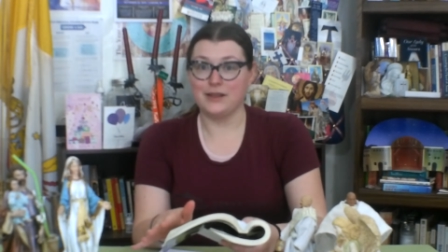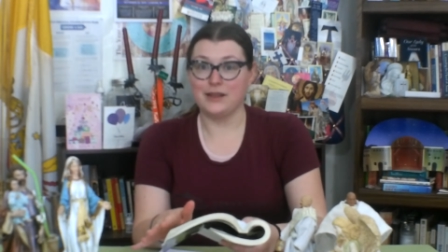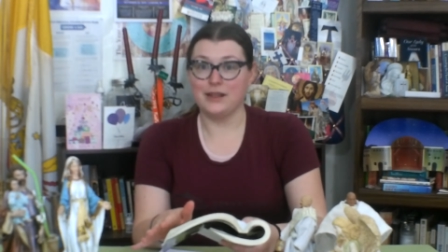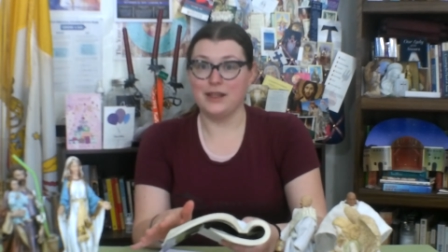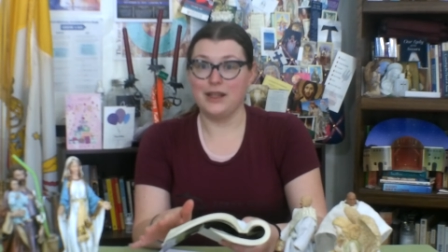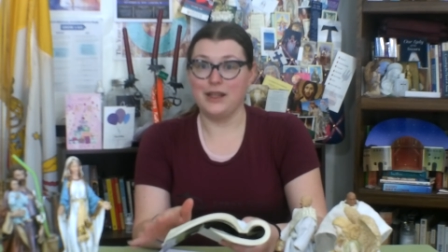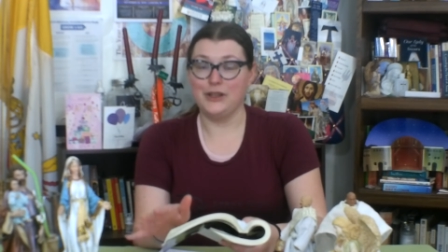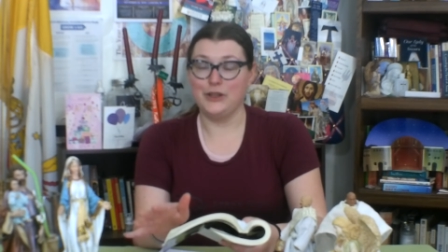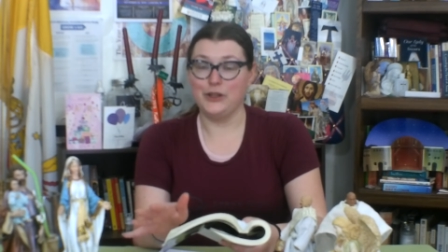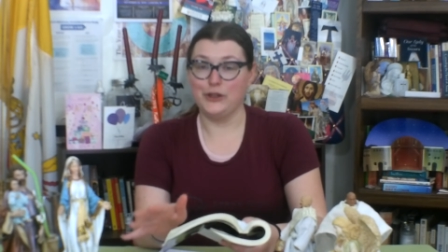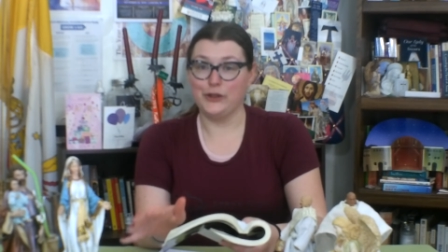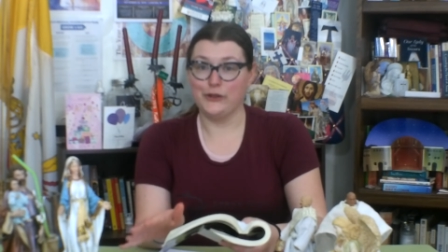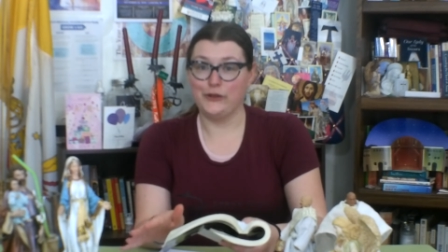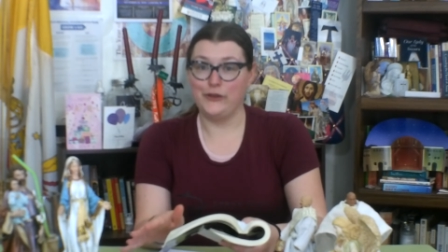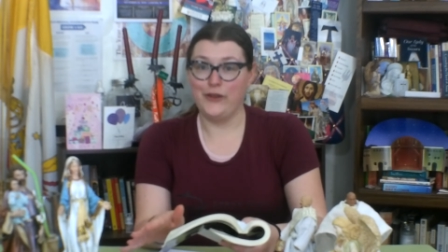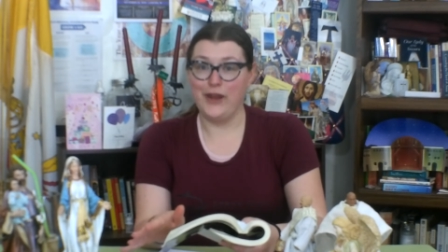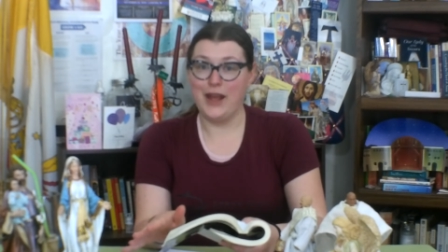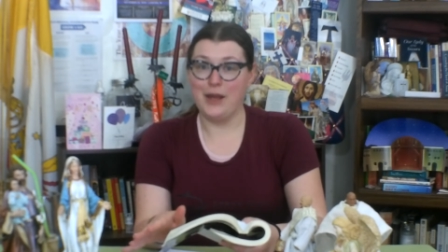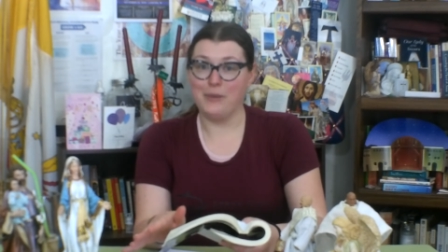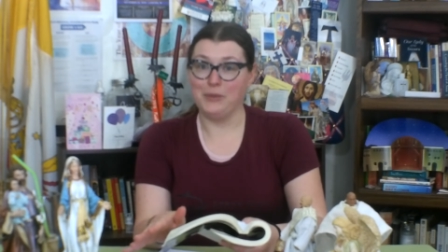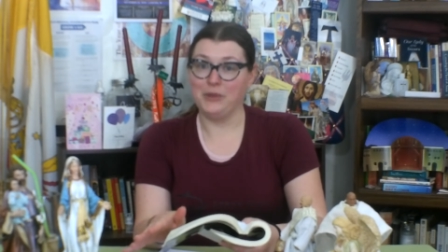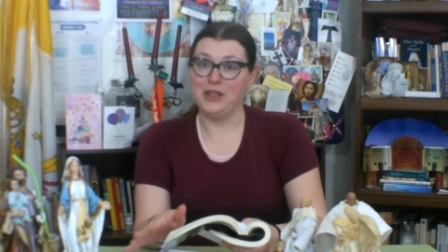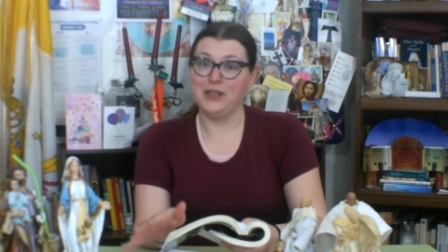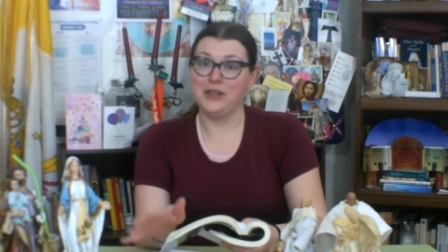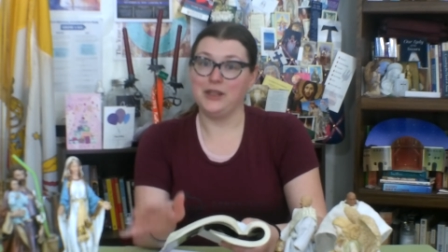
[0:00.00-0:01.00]
and your
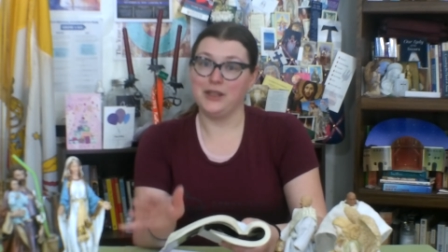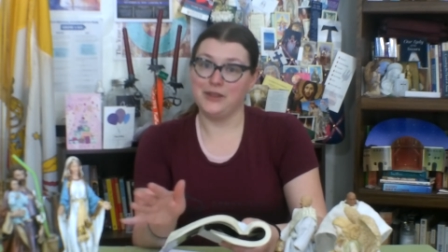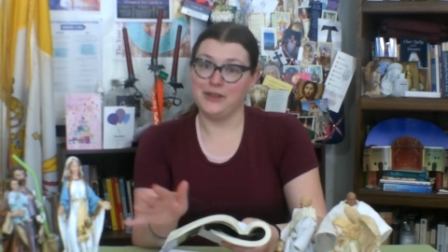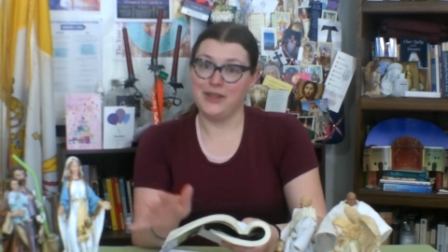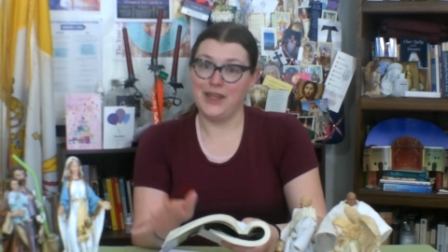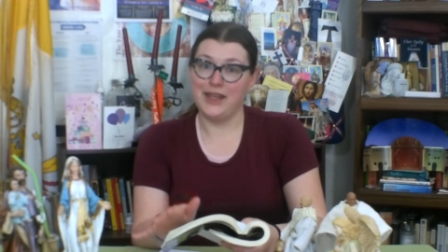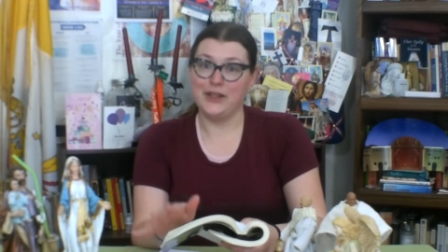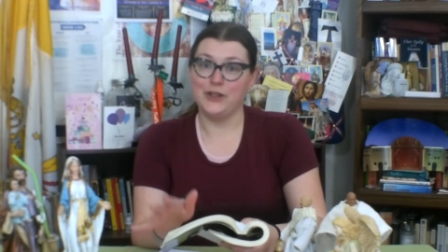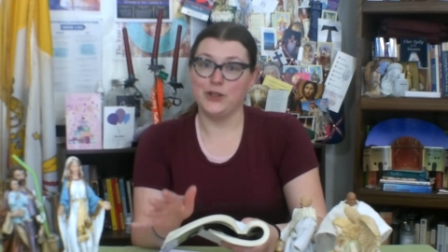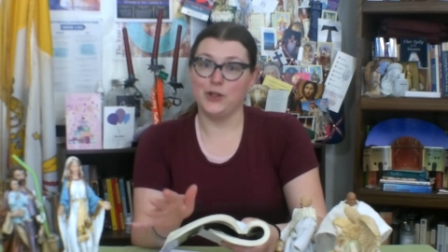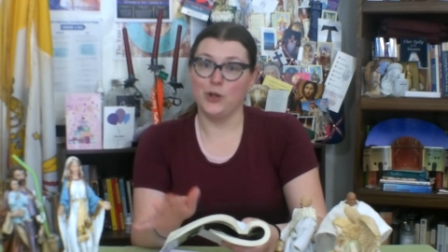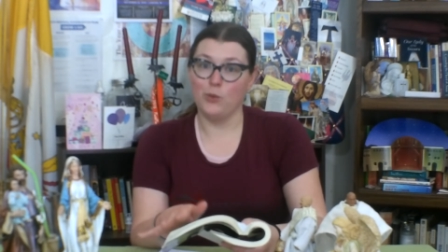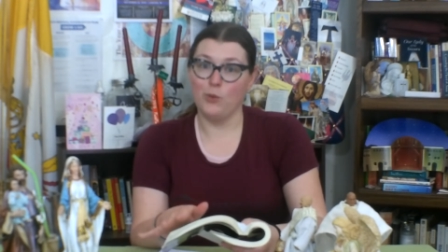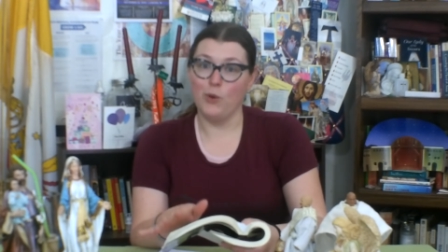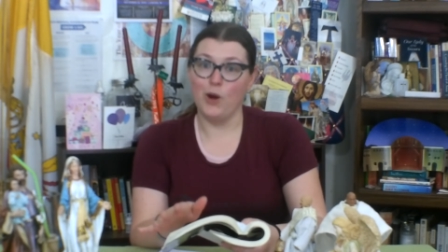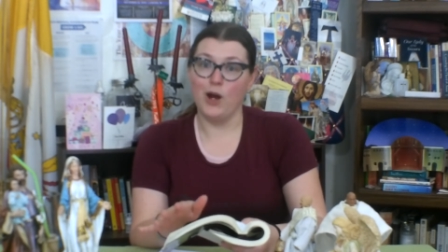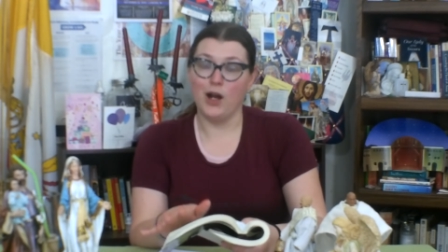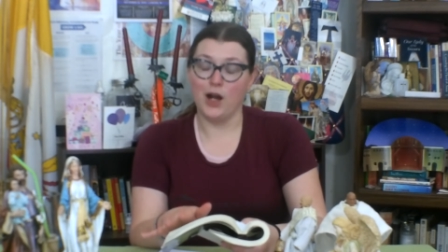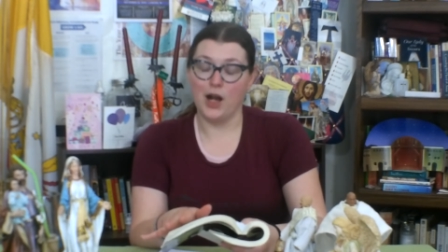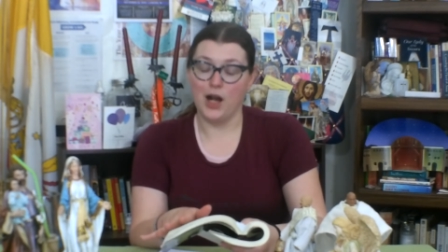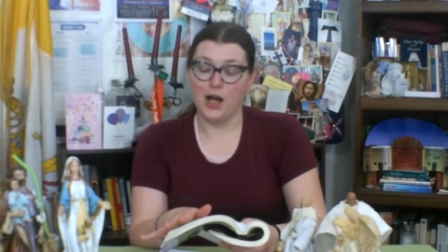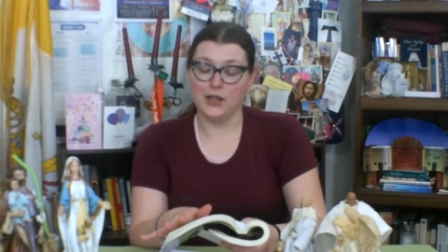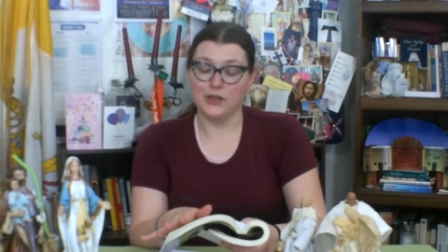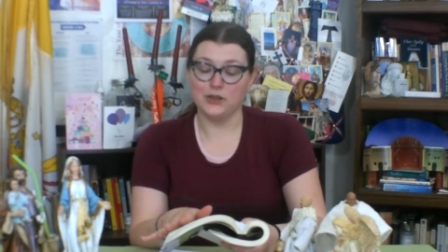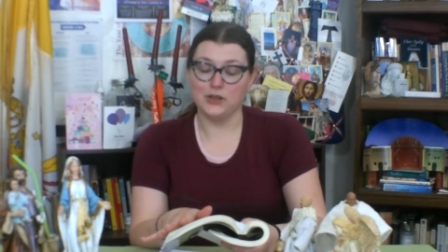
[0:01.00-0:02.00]
family that they don't
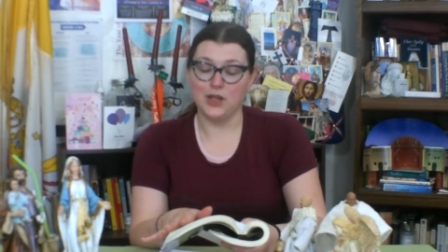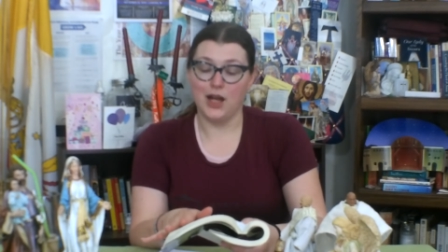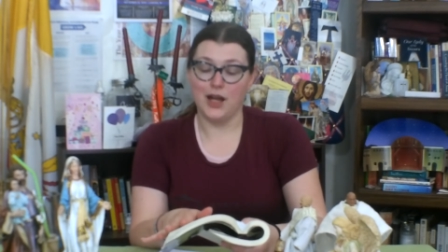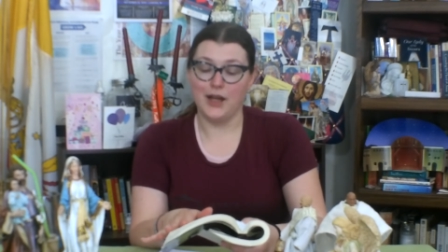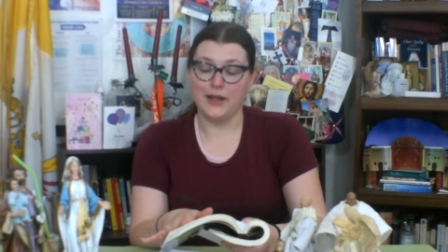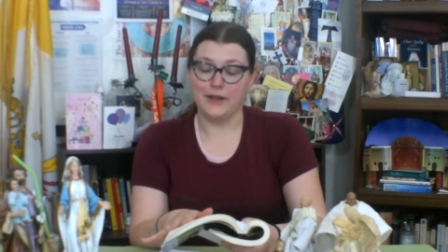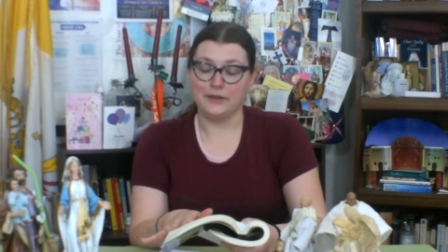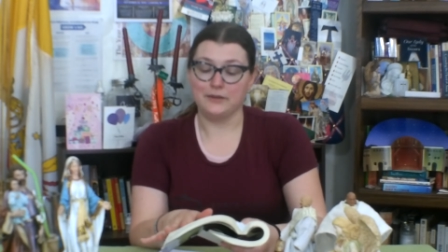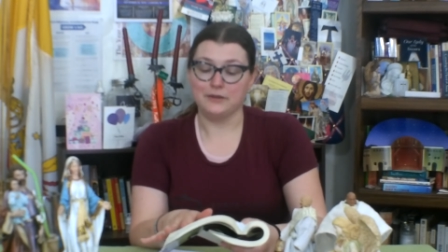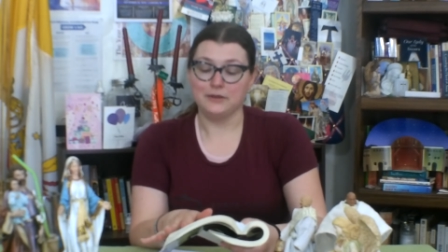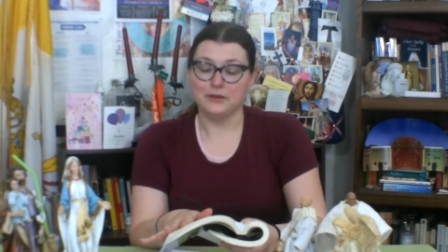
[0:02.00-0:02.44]
want online.